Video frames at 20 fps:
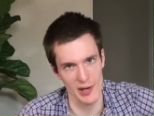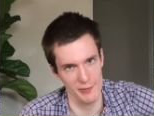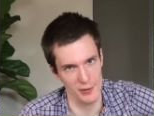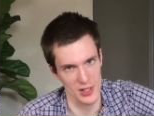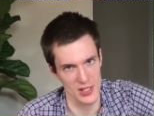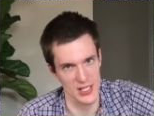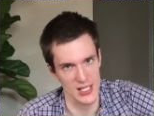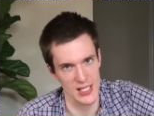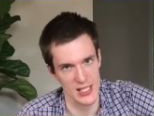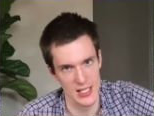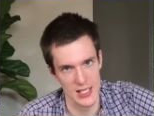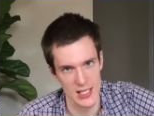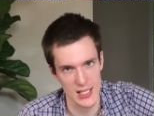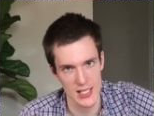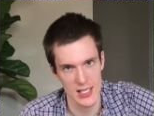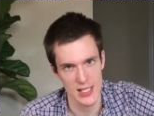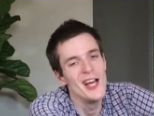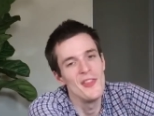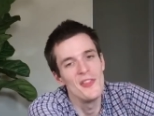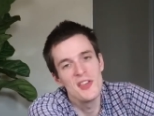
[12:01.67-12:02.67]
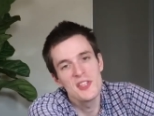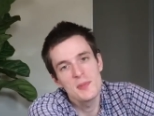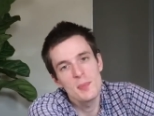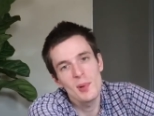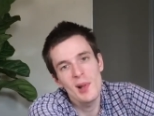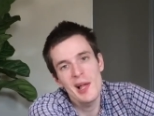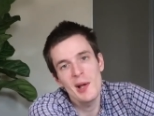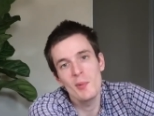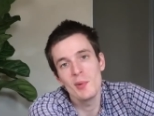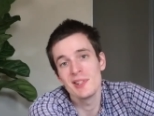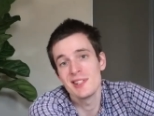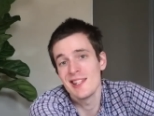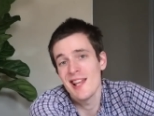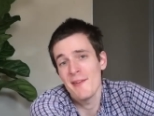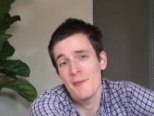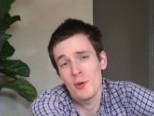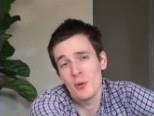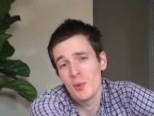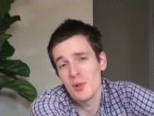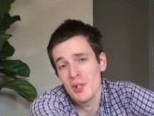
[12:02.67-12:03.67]
references. This play was
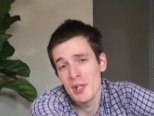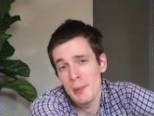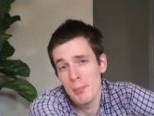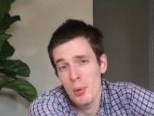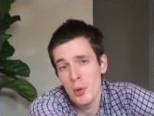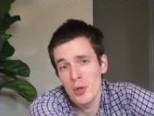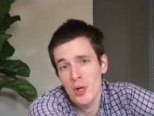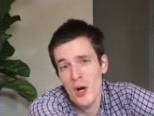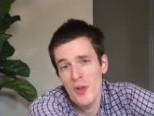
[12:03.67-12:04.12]
never really put